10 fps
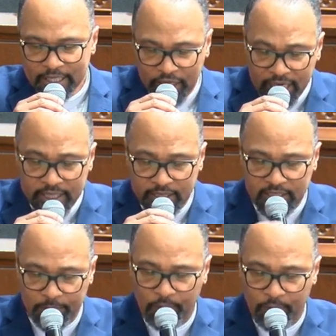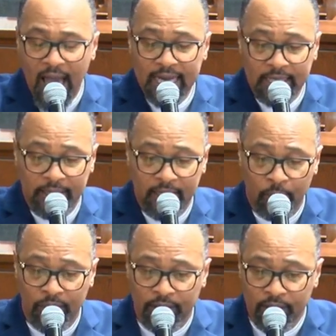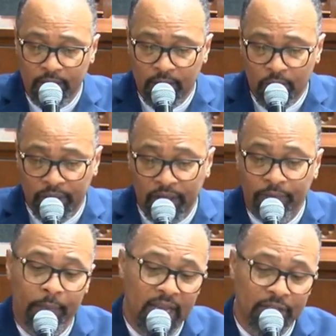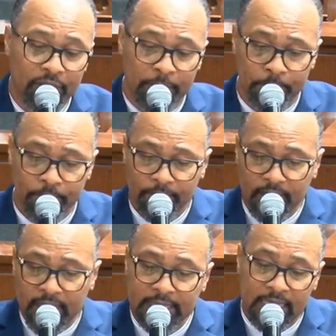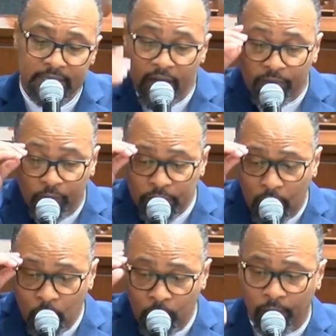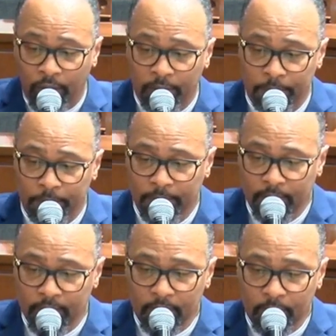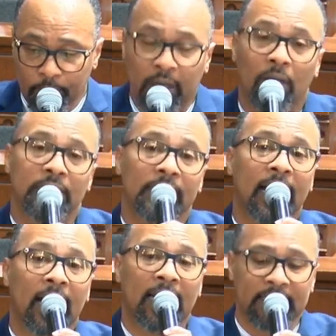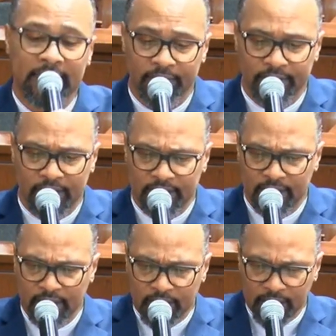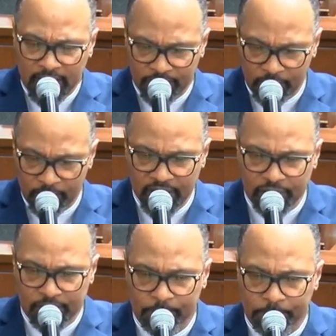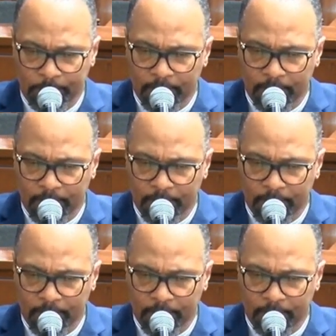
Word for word: Jesus is providing them with, with information. He says, Therefore, don't worry because God gives us information.